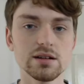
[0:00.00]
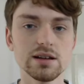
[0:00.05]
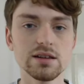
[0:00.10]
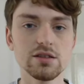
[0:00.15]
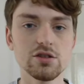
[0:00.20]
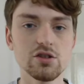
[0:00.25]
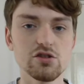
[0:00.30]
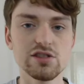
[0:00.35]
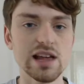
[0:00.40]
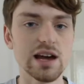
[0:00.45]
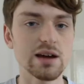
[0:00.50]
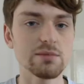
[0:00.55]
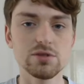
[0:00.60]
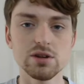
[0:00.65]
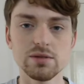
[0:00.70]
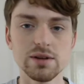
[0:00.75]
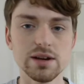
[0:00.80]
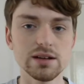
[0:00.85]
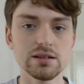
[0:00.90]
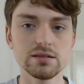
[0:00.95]
Just let them do
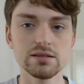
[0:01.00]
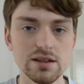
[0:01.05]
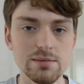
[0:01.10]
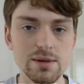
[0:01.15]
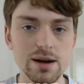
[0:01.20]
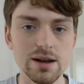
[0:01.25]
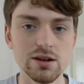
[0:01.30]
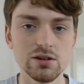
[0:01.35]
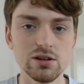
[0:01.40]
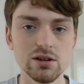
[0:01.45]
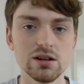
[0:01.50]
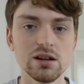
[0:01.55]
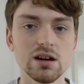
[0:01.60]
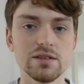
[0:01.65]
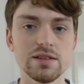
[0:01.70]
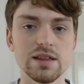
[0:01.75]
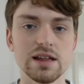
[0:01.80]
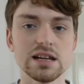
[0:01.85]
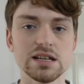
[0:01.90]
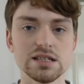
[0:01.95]
it. It may not look like
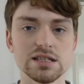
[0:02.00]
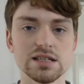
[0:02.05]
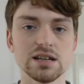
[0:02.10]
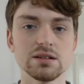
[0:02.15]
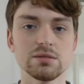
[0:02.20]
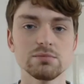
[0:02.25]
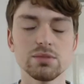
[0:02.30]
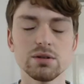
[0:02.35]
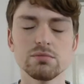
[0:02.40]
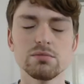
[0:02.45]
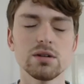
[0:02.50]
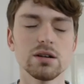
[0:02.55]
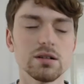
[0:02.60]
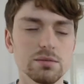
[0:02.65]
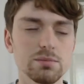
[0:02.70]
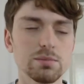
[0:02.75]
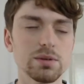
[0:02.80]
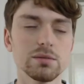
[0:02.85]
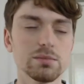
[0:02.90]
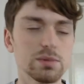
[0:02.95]
they're listening, but
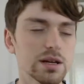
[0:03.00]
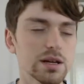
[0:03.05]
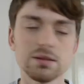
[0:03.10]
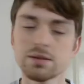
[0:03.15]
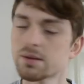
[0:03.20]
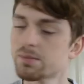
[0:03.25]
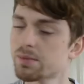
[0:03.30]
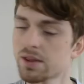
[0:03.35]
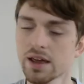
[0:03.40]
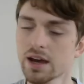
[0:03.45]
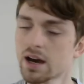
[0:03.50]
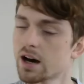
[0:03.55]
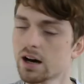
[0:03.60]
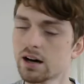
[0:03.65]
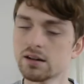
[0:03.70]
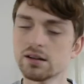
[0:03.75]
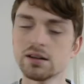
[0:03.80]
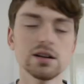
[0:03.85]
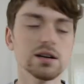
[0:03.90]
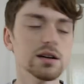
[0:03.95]
they are.
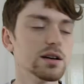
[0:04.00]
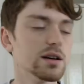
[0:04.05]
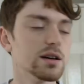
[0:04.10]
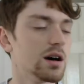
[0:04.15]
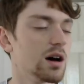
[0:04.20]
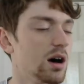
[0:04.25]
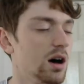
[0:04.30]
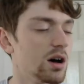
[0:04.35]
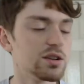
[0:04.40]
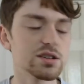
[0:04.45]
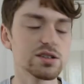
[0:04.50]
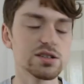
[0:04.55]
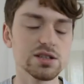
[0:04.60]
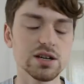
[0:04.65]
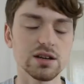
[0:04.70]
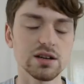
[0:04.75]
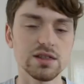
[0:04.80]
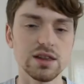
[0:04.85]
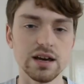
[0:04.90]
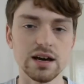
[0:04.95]
Honest to
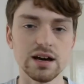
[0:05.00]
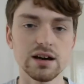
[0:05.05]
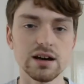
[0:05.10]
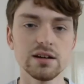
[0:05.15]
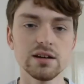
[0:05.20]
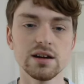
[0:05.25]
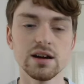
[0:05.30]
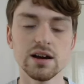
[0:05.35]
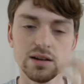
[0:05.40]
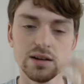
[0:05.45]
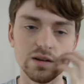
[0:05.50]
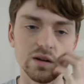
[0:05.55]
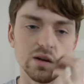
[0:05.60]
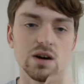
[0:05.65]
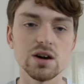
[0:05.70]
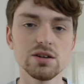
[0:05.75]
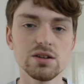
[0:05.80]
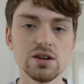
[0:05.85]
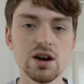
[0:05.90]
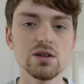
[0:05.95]
God, they are. And
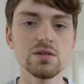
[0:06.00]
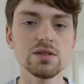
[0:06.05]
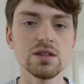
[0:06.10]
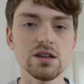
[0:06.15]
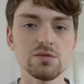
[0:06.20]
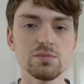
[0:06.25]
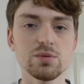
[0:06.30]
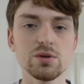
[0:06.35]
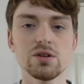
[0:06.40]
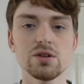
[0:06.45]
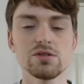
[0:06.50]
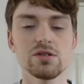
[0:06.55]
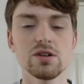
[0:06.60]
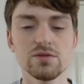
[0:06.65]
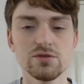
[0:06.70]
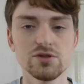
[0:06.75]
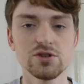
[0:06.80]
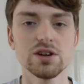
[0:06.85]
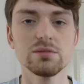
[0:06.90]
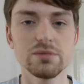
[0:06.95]
I know this because I've
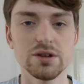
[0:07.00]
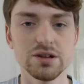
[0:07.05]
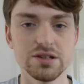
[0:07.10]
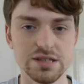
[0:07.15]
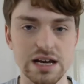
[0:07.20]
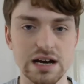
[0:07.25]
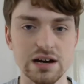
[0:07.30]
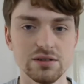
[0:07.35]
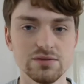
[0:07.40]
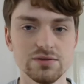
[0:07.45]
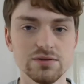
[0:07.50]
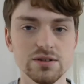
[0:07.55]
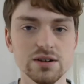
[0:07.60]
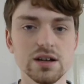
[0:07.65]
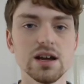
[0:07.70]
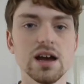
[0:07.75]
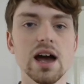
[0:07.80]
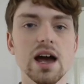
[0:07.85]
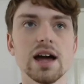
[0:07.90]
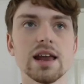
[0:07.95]
done it myself,
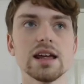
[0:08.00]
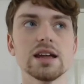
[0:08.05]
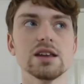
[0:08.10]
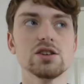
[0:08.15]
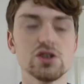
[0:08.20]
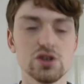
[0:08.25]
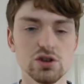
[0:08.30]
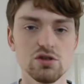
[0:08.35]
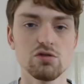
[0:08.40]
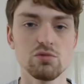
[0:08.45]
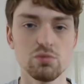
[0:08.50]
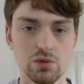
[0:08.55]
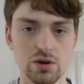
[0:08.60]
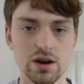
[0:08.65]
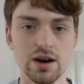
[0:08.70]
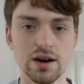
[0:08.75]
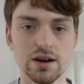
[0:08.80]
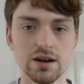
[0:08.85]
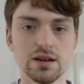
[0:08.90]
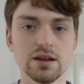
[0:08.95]
and it does
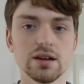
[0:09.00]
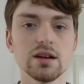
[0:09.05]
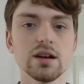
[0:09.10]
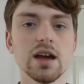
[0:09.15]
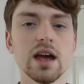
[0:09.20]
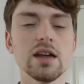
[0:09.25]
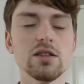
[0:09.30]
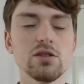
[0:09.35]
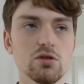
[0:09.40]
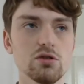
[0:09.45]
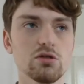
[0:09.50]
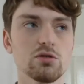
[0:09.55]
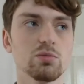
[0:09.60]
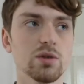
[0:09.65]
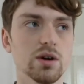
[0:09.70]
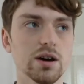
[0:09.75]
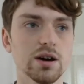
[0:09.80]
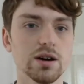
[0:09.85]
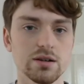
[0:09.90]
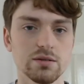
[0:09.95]
work. It does
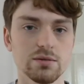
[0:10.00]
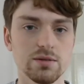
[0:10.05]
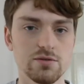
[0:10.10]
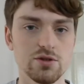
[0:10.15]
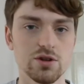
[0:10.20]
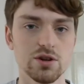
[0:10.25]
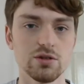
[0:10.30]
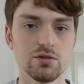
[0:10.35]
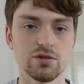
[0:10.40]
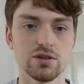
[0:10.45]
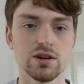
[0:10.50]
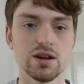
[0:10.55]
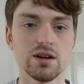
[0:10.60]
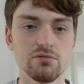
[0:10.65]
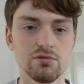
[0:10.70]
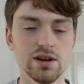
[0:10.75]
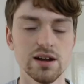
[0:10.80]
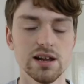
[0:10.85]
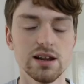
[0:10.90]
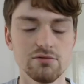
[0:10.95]
work with children. It
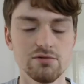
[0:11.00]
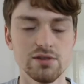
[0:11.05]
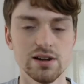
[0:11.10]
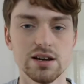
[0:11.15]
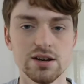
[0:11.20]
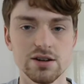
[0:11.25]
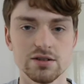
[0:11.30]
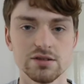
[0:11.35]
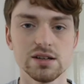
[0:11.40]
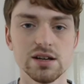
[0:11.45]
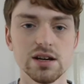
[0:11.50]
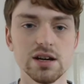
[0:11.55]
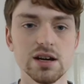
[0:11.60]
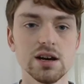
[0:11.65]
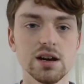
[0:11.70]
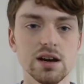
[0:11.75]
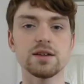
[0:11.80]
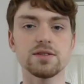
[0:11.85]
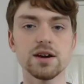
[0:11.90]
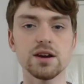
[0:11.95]
really, really does.
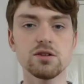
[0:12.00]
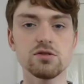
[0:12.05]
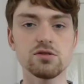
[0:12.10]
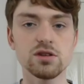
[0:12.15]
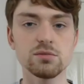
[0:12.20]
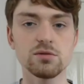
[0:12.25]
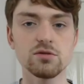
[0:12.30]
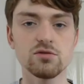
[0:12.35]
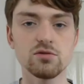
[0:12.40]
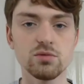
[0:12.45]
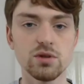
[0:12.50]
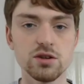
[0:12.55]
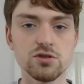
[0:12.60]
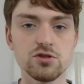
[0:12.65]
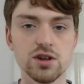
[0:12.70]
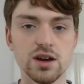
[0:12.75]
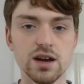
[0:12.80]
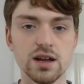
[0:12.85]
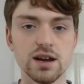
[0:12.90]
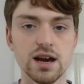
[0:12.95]
Thank you so much for
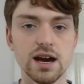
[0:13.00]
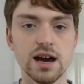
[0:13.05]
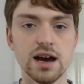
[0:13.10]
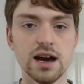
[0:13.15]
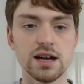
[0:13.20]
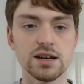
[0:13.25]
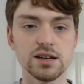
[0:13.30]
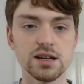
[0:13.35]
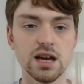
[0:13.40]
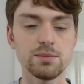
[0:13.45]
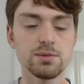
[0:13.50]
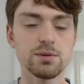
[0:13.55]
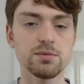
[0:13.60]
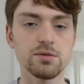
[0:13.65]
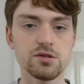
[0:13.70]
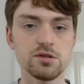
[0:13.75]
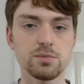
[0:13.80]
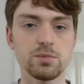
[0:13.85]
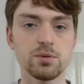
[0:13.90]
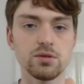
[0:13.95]
watching, and keep up the
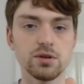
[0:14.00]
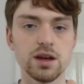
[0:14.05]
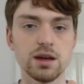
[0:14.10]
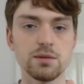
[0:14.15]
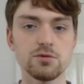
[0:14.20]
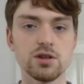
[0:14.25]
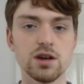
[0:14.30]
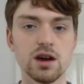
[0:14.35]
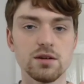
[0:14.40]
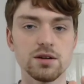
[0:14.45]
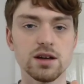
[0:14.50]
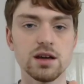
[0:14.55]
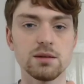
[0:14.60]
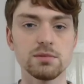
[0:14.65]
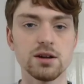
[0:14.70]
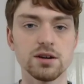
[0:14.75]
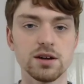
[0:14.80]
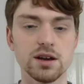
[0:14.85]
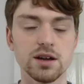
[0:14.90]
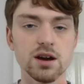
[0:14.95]
support. Keep sharing, keep
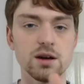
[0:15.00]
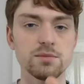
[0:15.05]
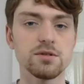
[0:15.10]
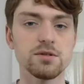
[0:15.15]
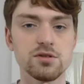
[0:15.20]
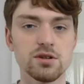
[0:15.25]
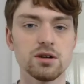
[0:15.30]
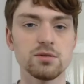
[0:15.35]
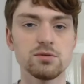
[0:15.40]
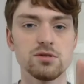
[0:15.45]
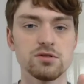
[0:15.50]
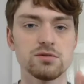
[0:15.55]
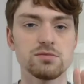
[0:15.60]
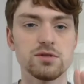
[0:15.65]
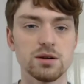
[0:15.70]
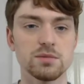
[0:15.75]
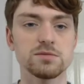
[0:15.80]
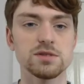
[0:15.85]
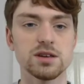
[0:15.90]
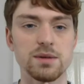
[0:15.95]
liking. Hope this autism
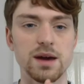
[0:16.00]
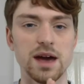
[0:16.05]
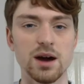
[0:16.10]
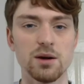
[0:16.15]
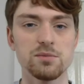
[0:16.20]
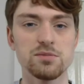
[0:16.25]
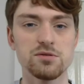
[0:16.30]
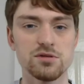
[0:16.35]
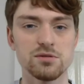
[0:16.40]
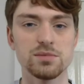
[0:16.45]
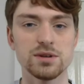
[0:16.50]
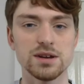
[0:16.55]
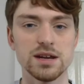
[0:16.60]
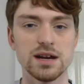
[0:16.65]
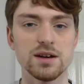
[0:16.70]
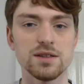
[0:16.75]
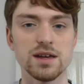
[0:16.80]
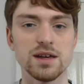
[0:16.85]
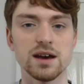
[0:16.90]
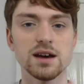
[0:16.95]
top tip helps somebody
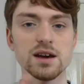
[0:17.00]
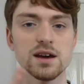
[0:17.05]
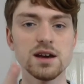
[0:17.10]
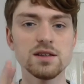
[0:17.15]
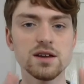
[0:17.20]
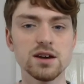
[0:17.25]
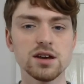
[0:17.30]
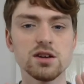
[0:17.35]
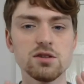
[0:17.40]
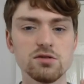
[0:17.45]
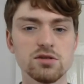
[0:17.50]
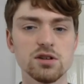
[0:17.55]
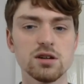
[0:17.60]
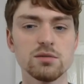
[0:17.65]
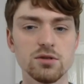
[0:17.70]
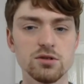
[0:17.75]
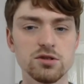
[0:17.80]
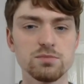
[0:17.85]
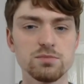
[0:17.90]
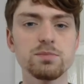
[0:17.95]
out there. Thank you so much.